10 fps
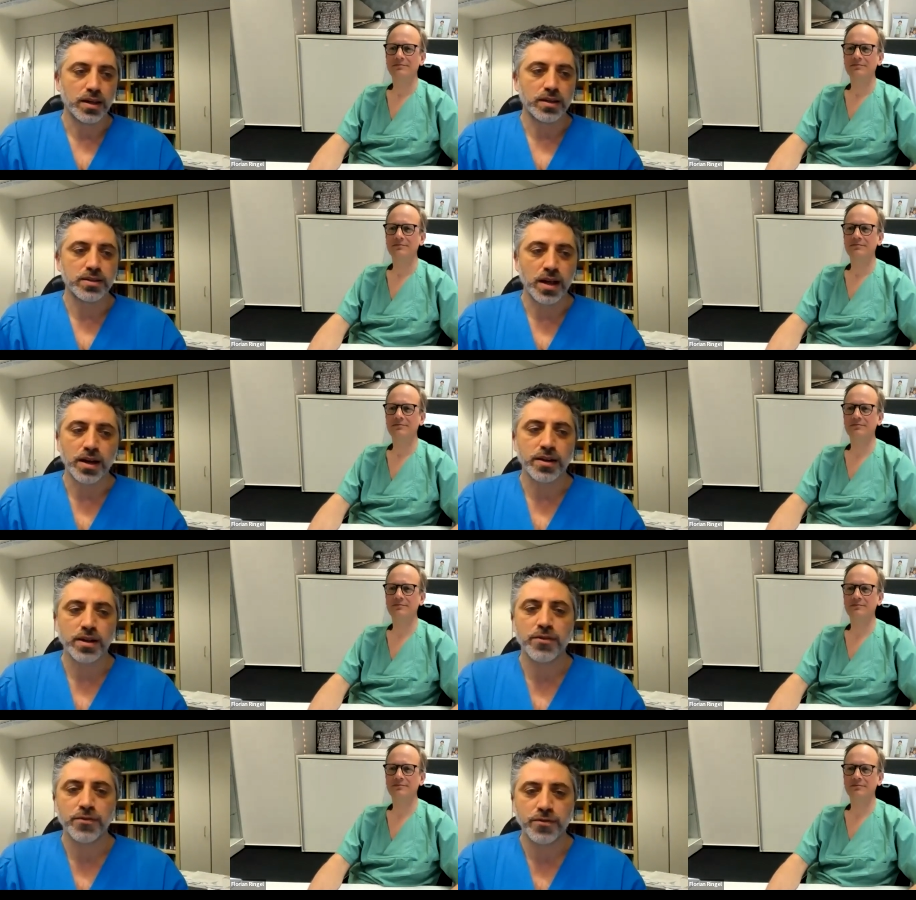Speaker 1: it's hard
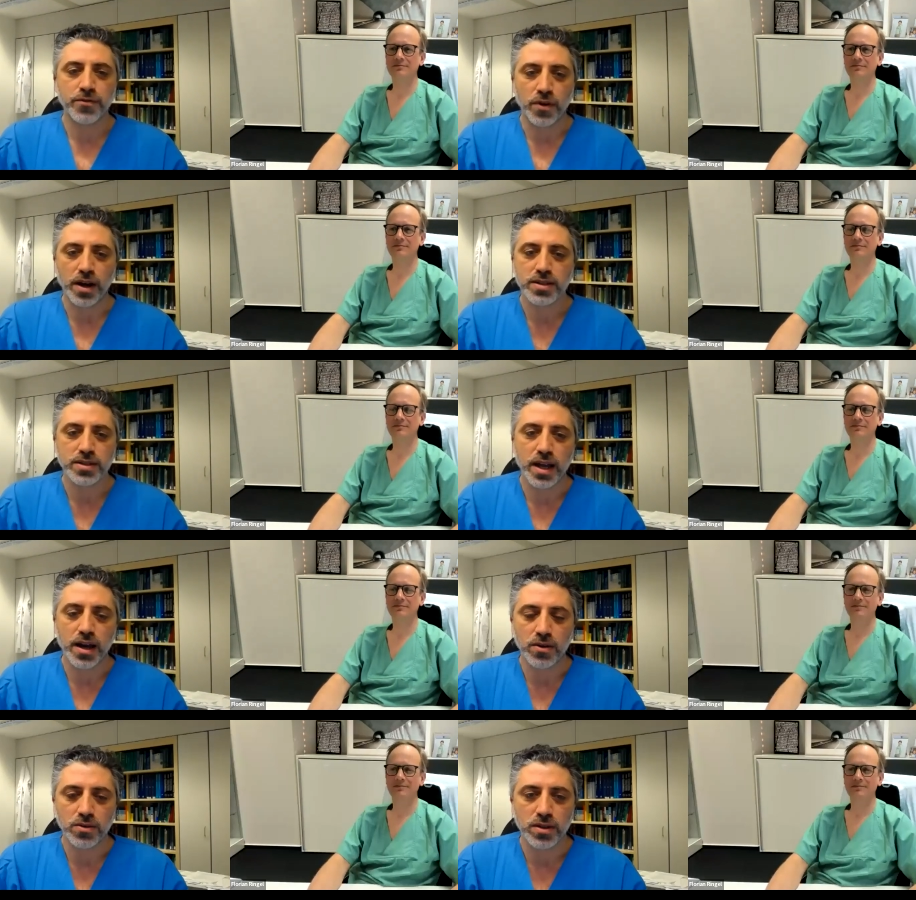enough for us
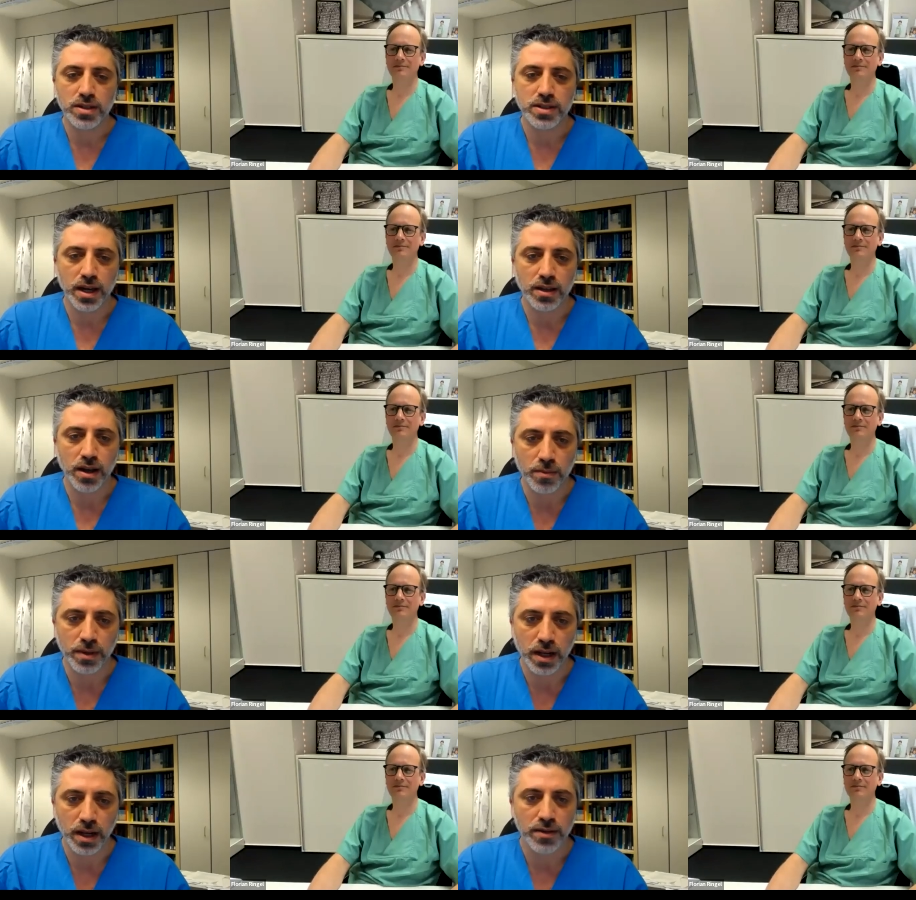now to decide how
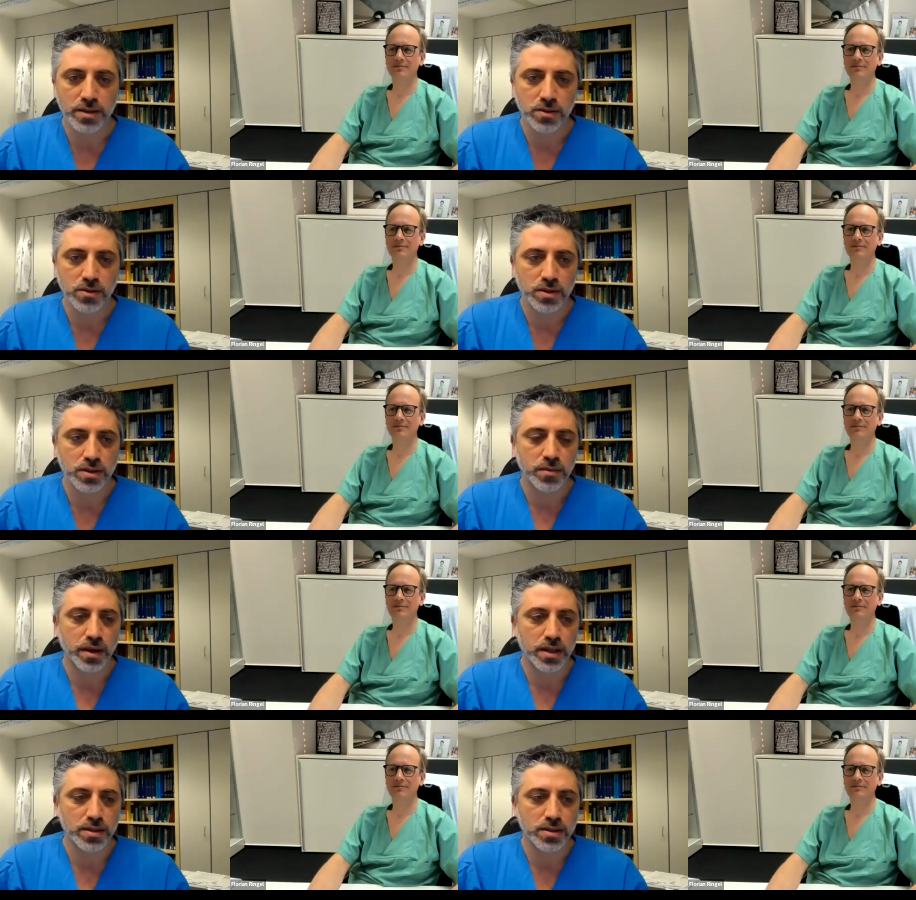many levels to do in some
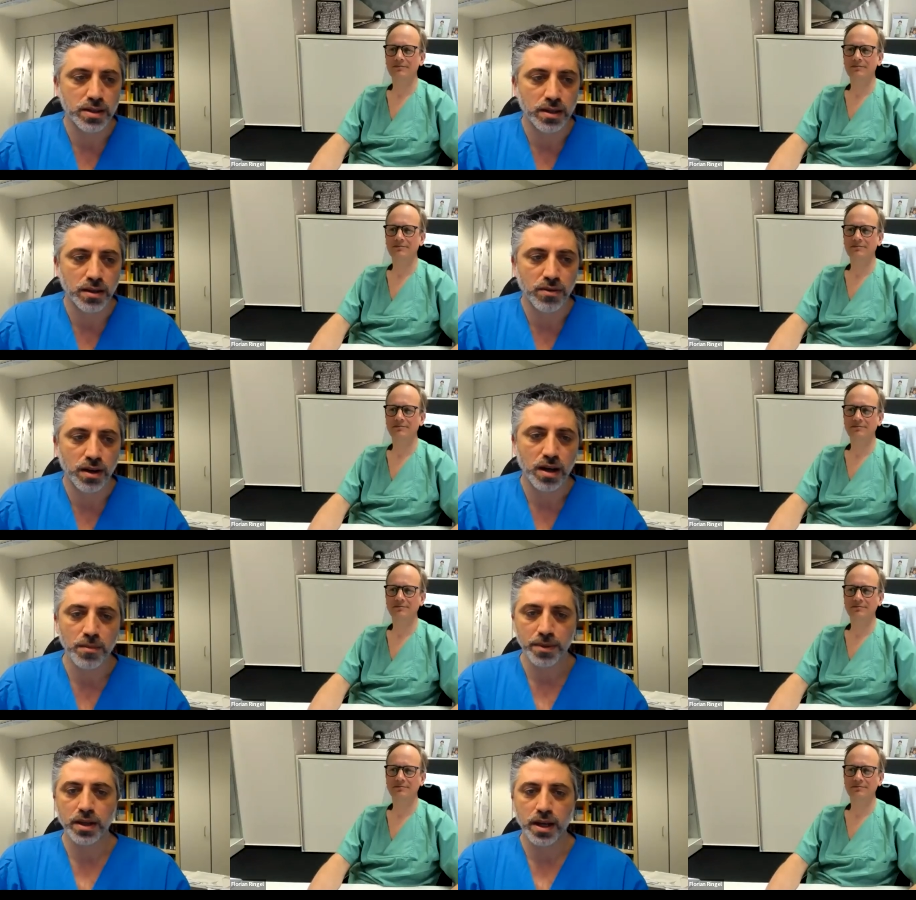cases. And if the
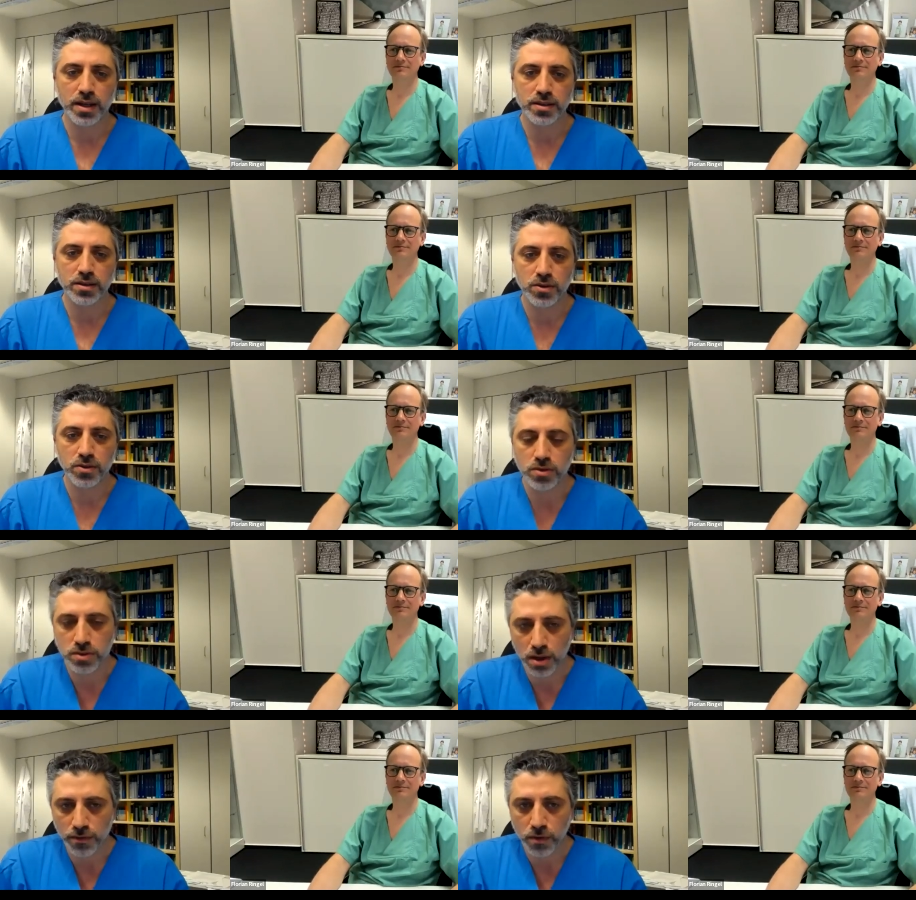company has a new
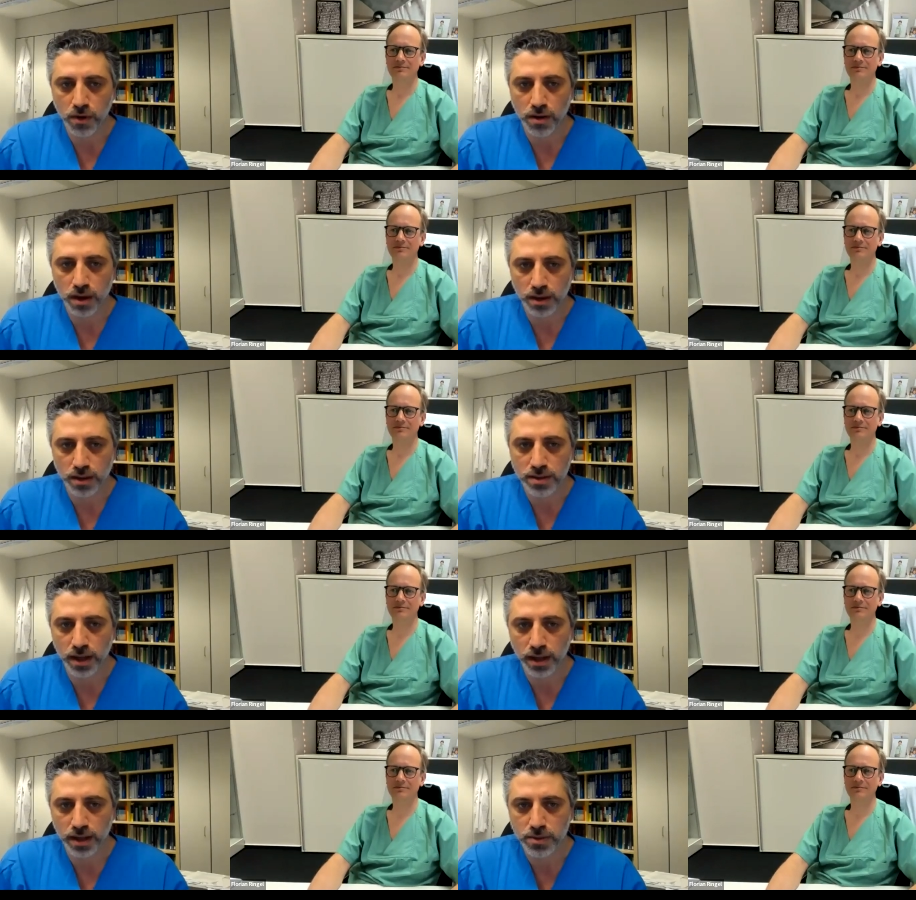software that is
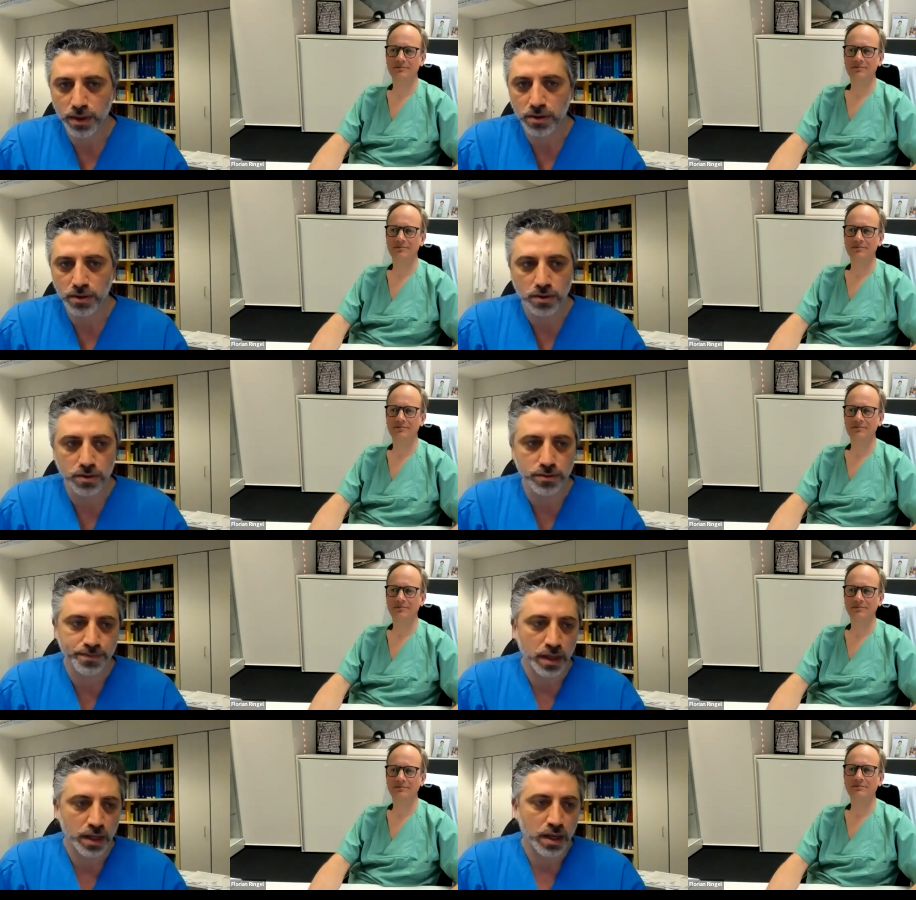telling us what to do,
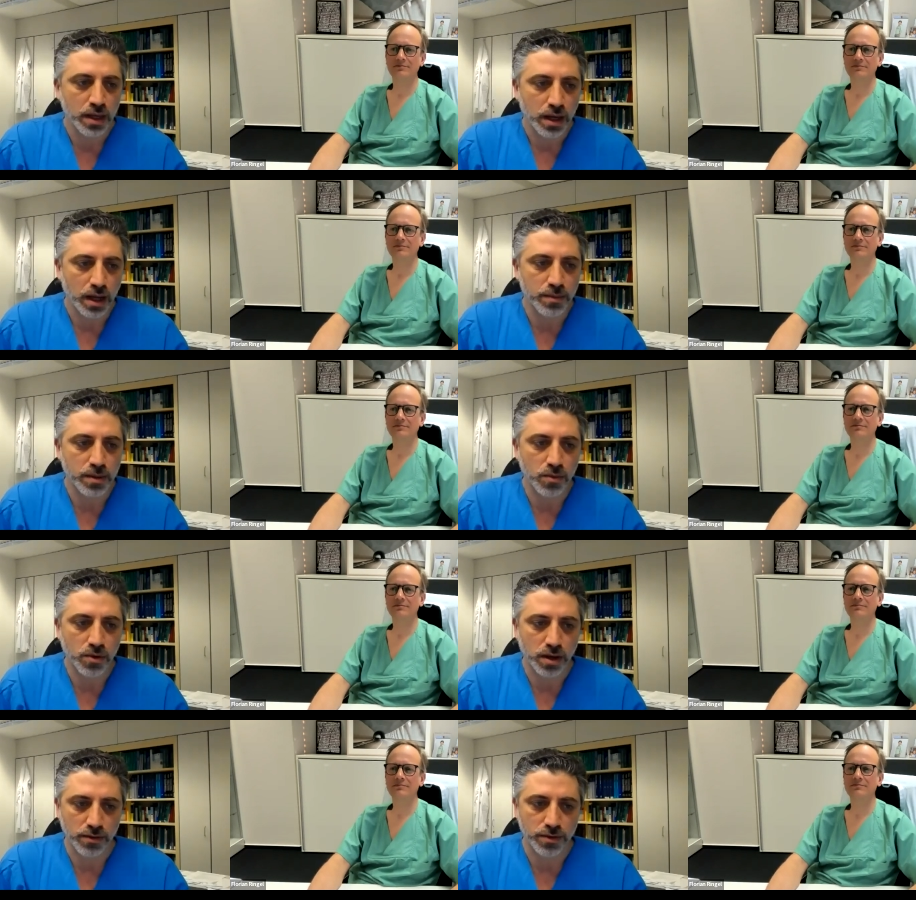I'll be
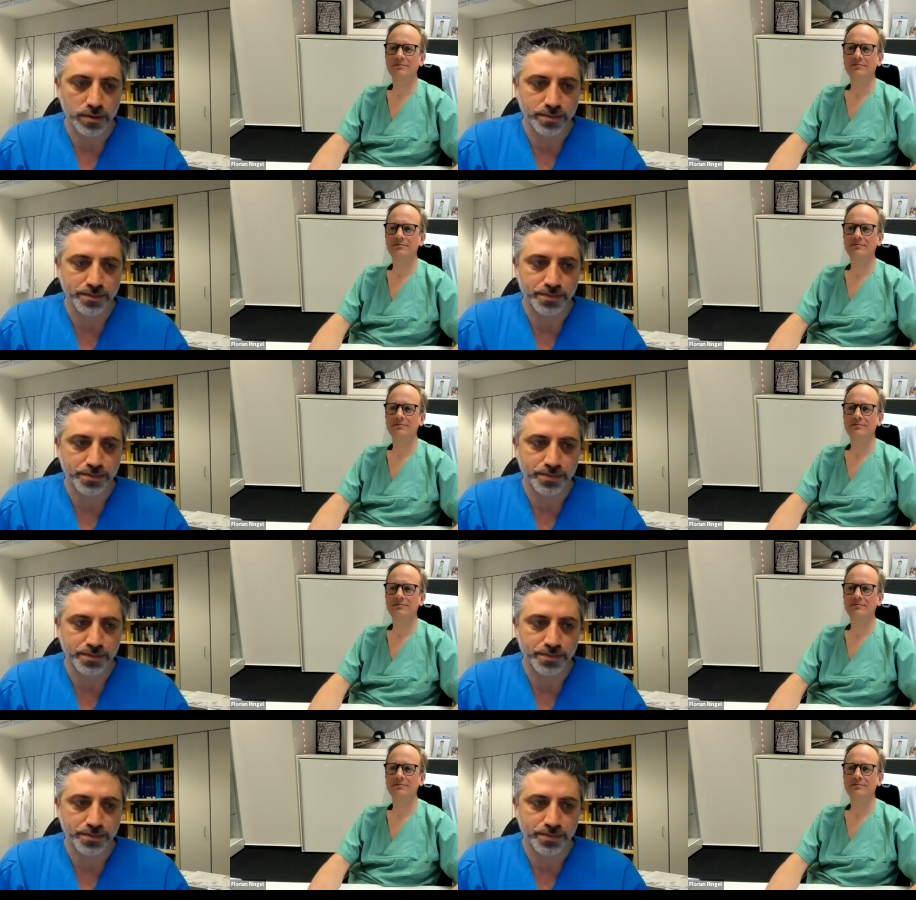more careful.